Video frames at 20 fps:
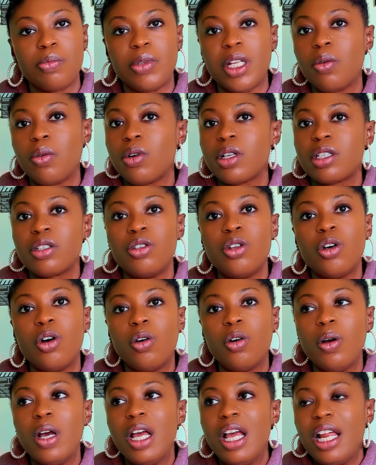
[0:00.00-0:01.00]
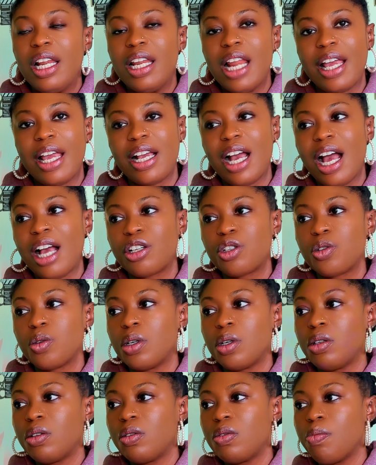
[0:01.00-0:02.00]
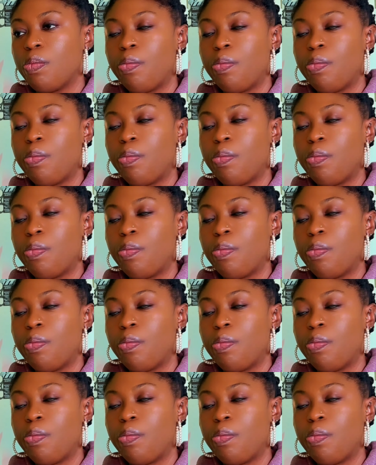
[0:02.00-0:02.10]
There was no like actual